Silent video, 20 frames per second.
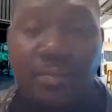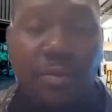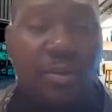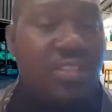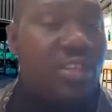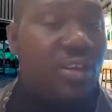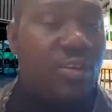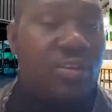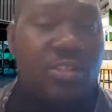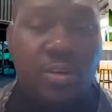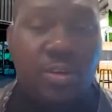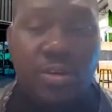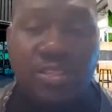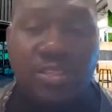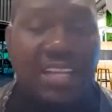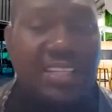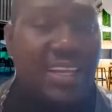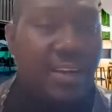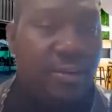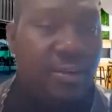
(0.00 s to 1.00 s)
plus the
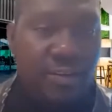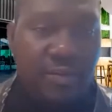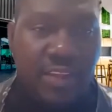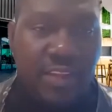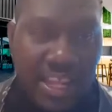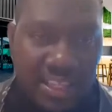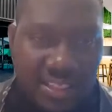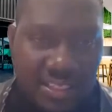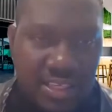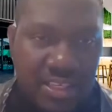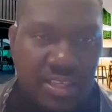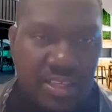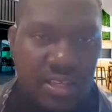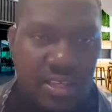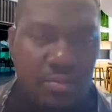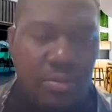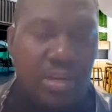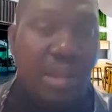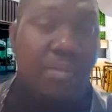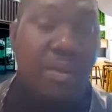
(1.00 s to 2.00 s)
consultant and all of that.
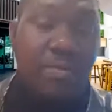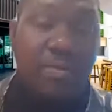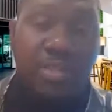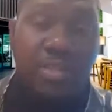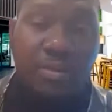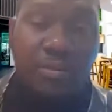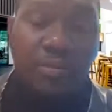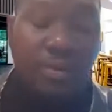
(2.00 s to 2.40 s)
But there might be some of